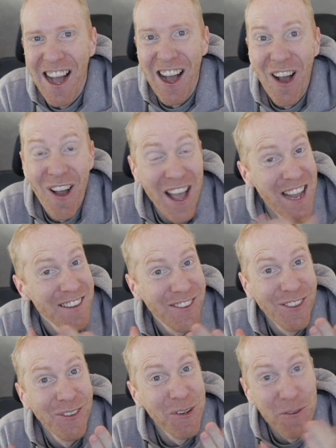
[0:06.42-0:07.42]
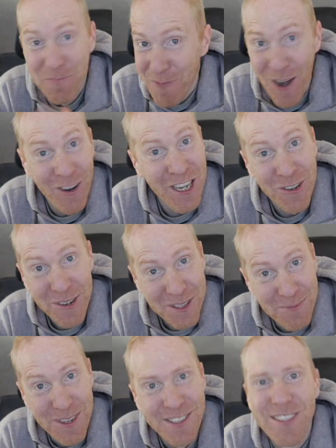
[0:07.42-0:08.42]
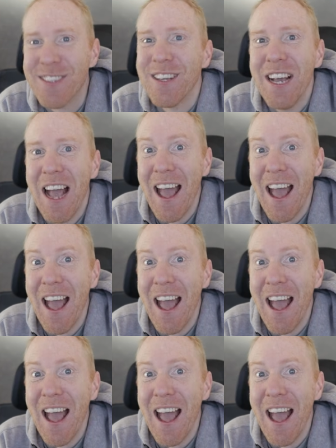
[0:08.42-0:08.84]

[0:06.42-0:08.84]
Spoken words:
and so Merry Christmas.